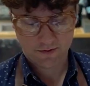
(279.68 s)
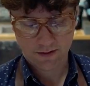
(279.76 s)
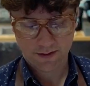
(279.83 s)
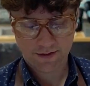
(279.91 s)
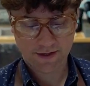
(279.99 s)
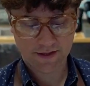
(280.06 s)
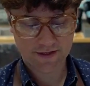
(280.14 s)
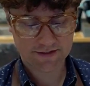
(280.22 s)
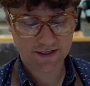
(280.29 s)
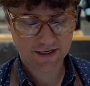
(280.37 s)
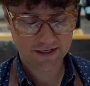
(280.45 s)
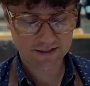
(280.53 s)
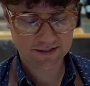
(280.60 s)
and then the
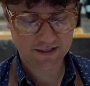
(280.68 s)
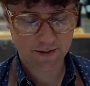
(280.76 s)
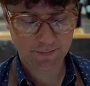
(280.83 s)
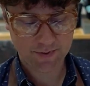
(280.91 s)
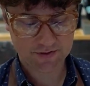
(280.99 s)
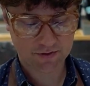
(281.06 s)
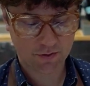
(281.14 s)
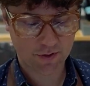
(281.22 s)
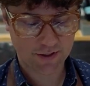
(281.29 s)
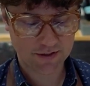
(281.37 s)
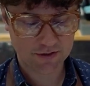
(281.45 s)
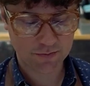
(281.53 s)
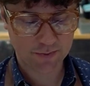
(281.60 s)
second step is
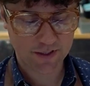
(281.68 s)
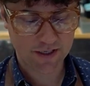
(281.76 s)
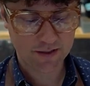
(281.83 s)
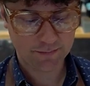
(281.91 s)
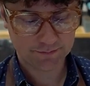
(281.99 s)
going to be